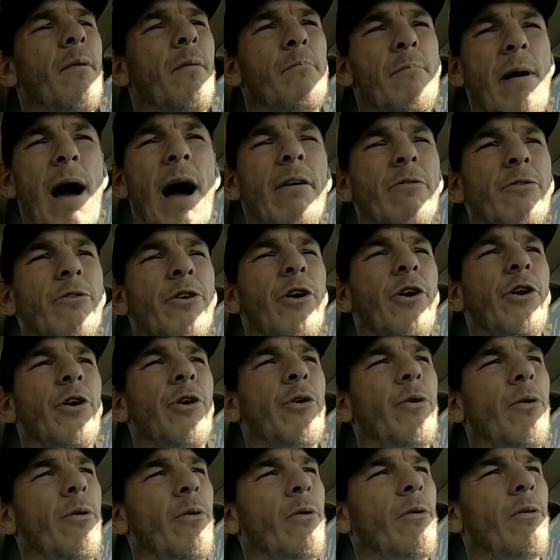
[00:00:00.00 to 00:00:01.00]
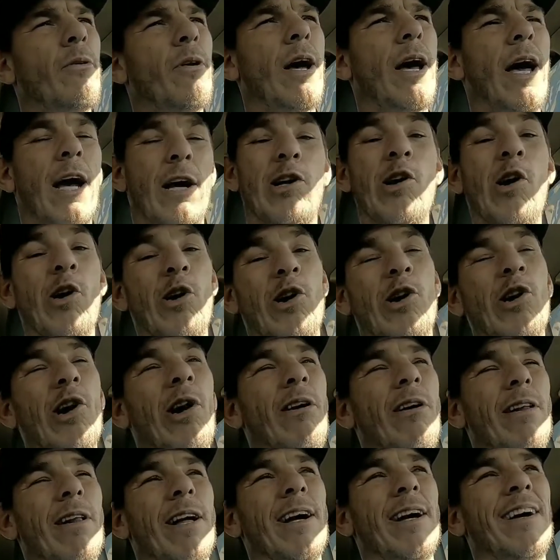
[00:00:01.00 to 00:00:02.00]
Mountain Dew, and
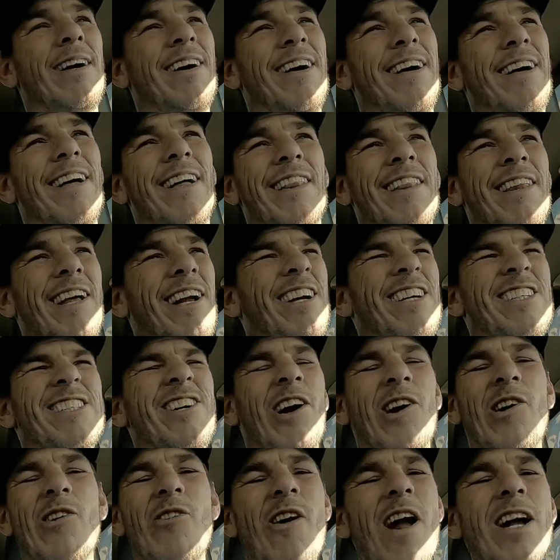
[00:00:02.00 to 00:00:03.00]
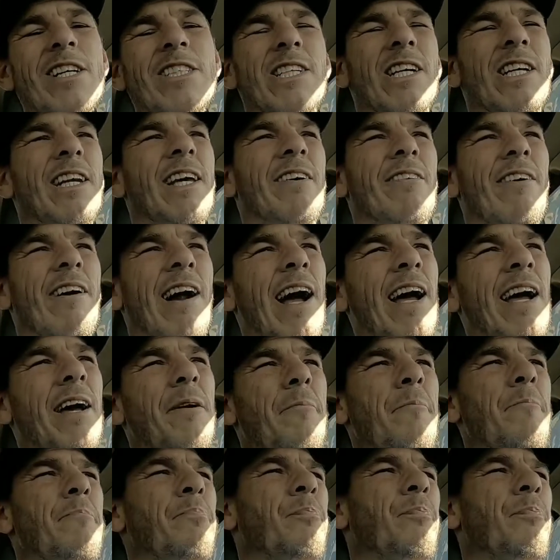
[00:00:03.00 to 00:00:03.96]
Coca-Cola, they're gonna start crushing it, right?